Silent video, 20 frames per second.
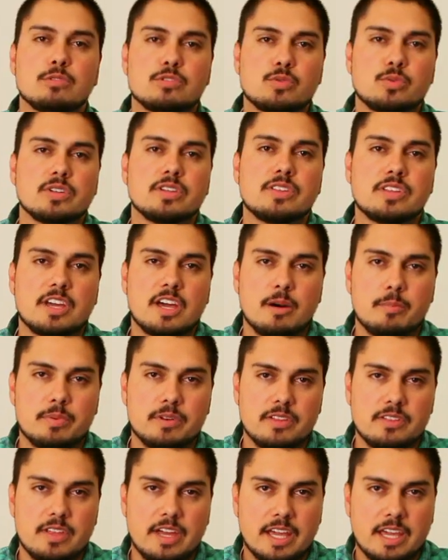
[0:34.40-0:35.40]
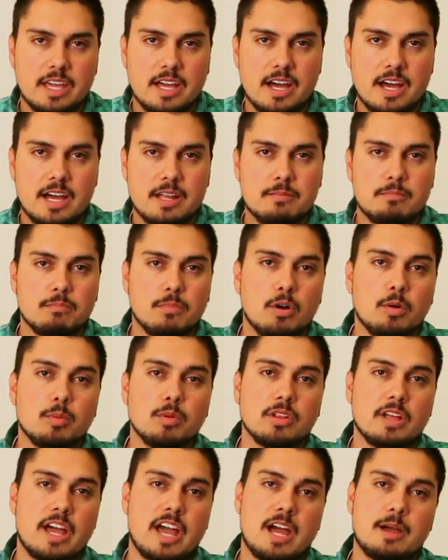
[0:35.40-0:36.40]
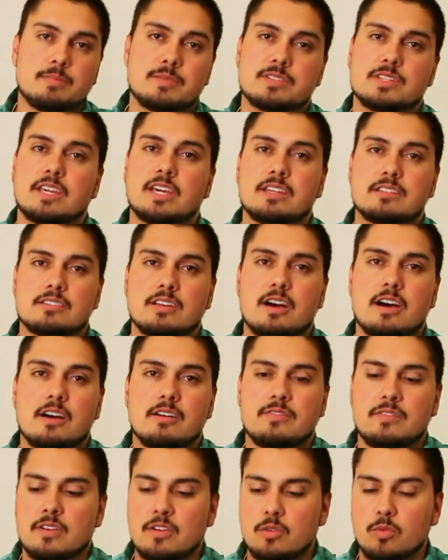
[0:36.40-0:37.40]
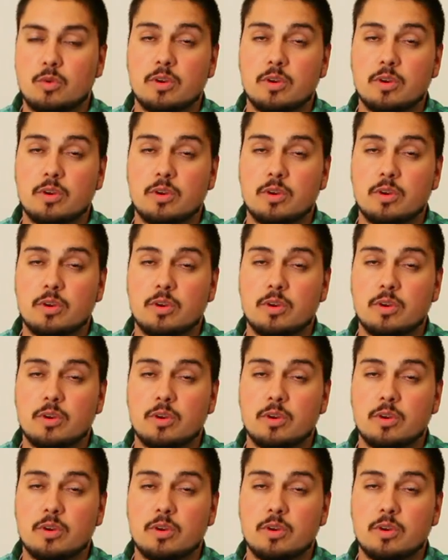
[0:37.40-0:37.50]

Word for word: was really the company that got mobile apps kicked off